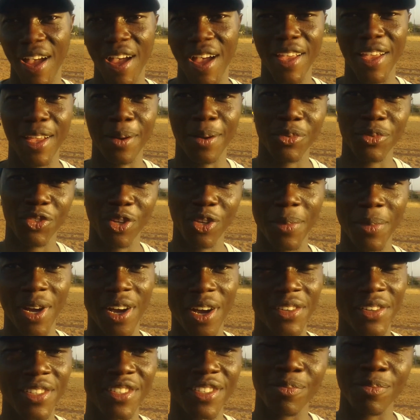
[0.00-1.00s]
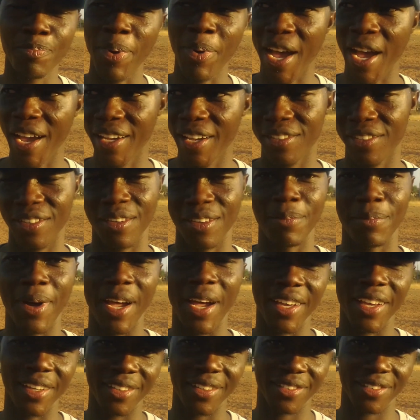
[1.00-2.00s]
I am somehow inspired
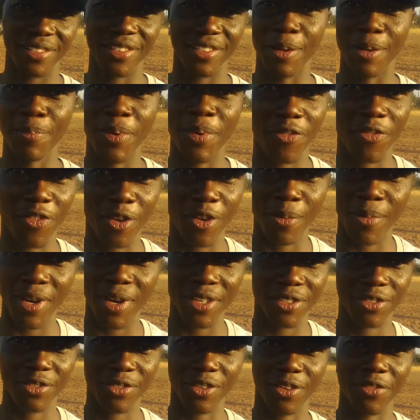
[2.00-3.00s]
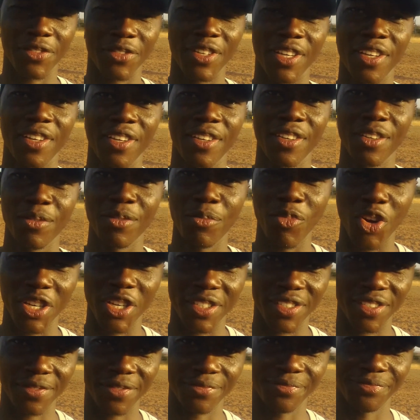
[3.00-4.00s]
by the performance of the
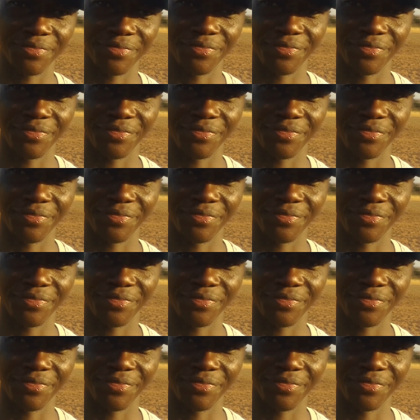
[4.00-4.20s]
boys.